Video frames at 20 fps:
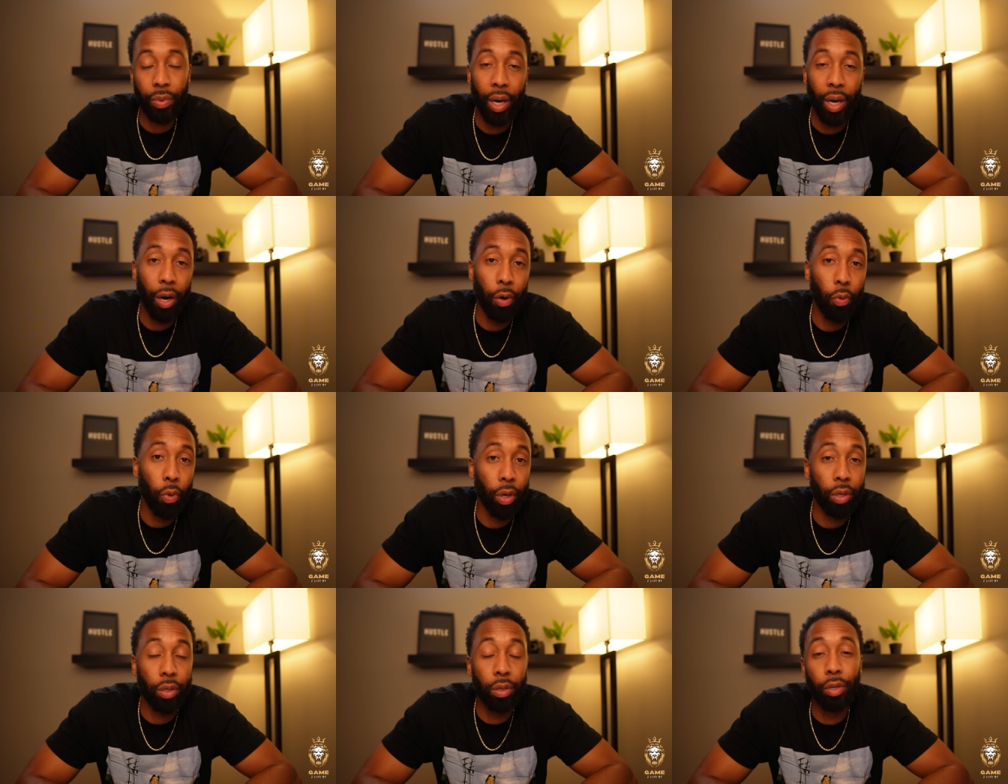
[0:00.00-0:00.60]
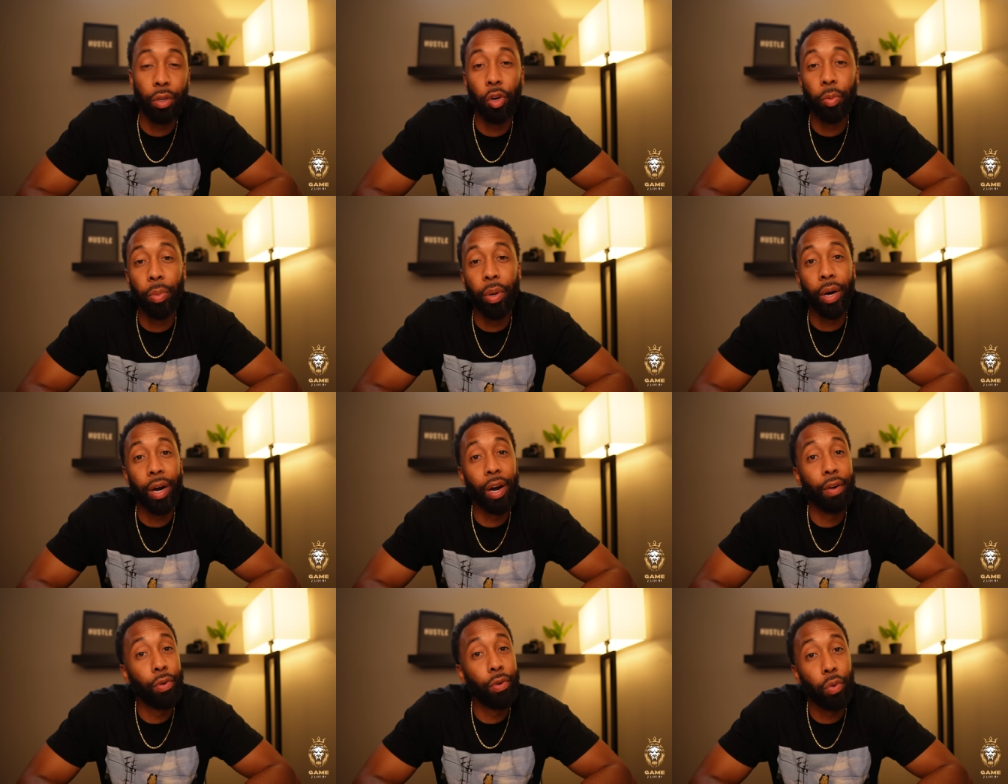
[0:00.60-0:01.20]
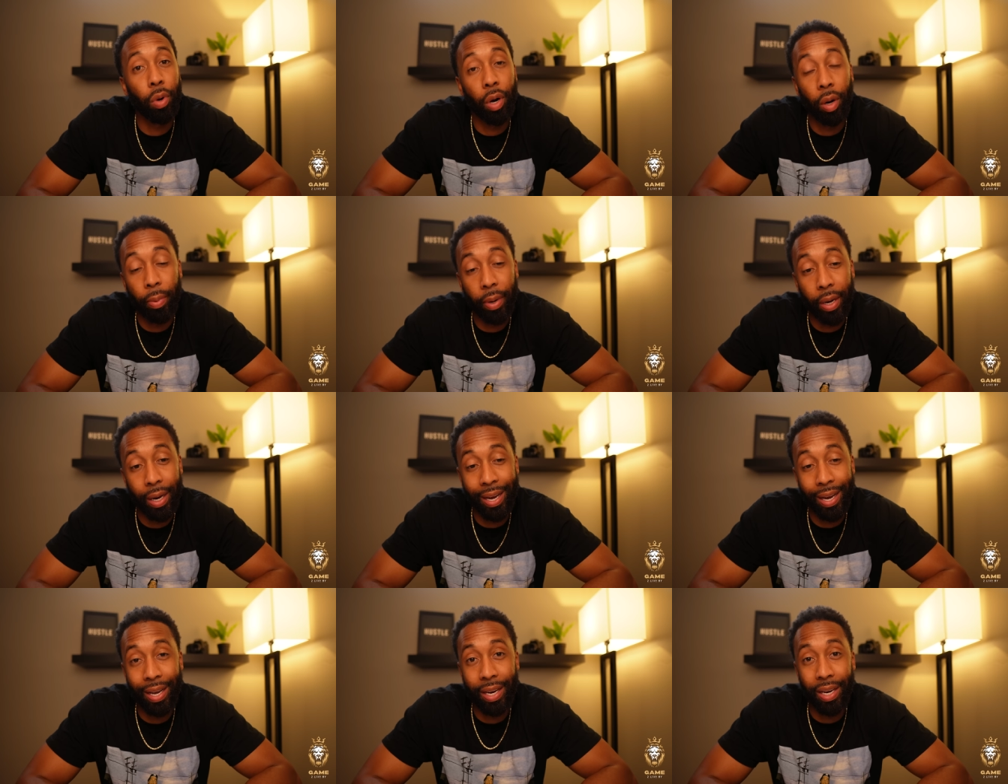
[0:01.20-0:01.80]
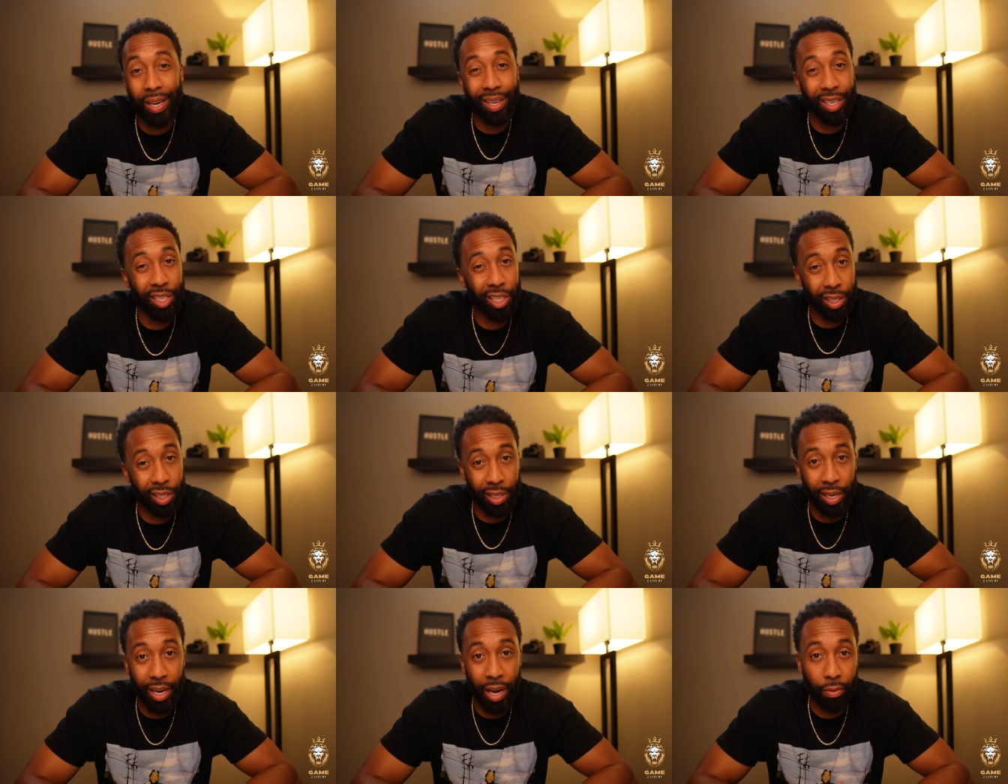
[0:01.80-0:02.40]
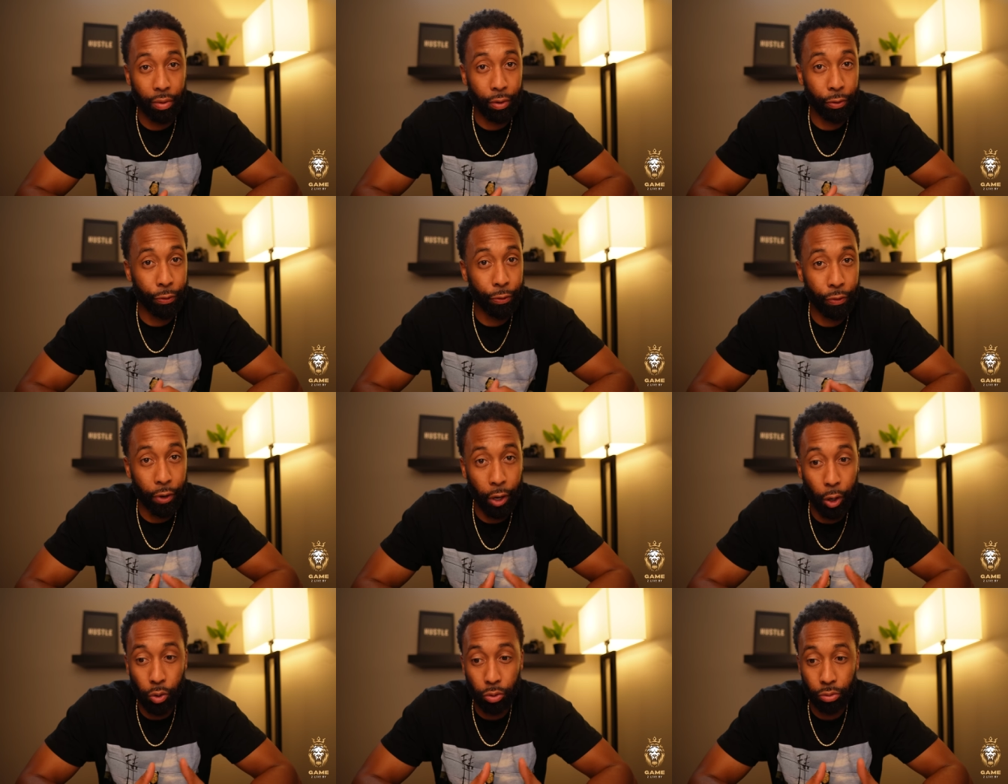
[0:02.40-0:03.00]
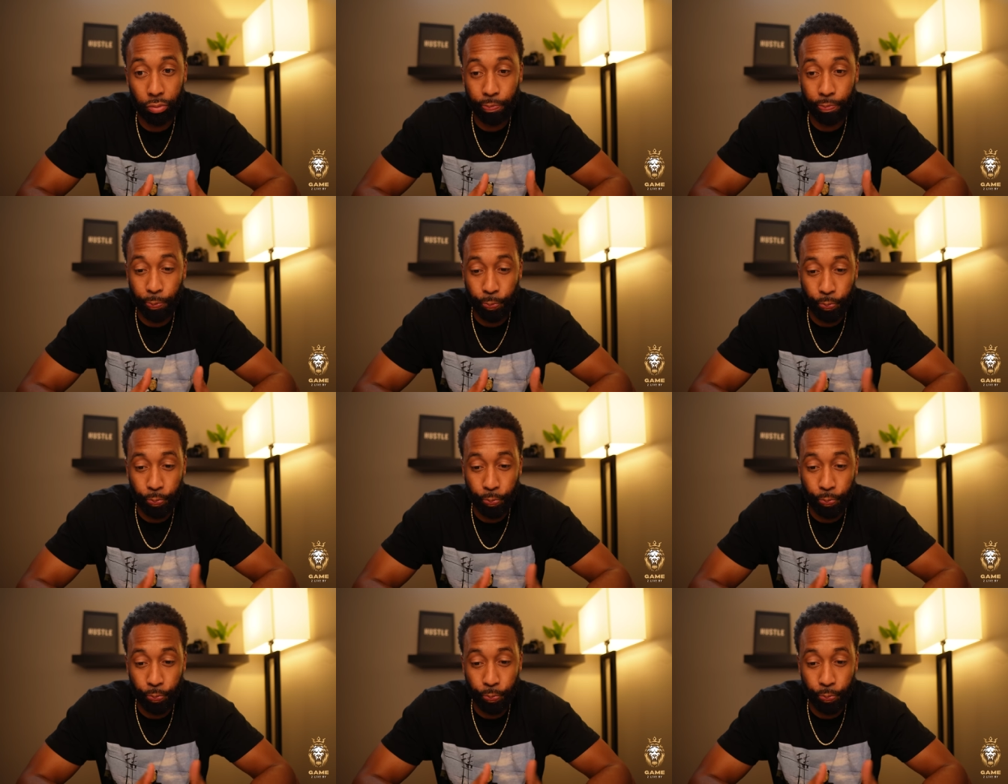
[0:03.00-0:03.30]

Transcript: I don't work a little bit everywhere, man, and it just never felt